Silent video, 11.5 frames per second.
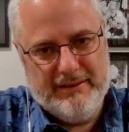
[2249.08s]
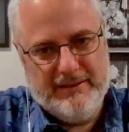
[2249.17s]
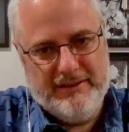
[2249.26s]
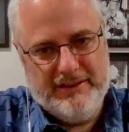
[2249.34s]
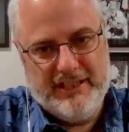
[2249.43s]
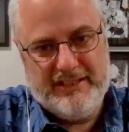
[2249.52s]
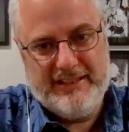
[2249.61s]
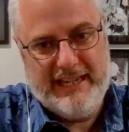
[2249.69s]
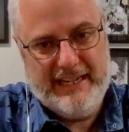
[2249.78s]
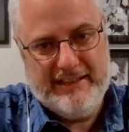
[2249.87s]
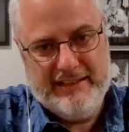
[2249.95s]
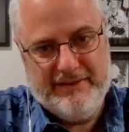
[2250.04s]
just
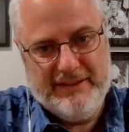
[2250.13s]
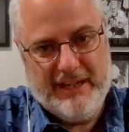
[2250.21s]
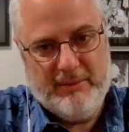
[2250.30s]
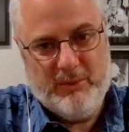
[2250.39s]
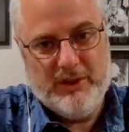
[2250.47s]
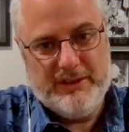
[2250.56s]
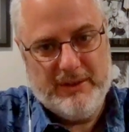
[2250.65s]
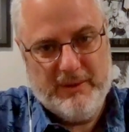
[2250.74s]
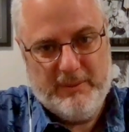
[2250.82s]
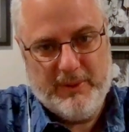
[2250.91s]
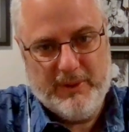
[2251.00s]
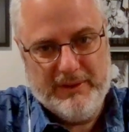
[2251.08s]
as, if not more so
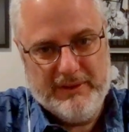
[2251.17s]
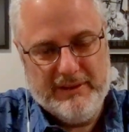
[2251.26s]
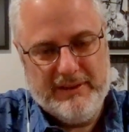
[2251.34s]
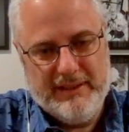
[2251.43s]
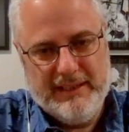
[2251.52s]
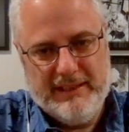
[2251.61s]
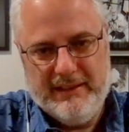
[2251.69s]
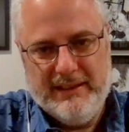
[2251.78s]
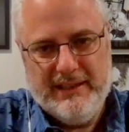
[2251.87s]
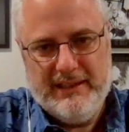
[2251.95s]
important than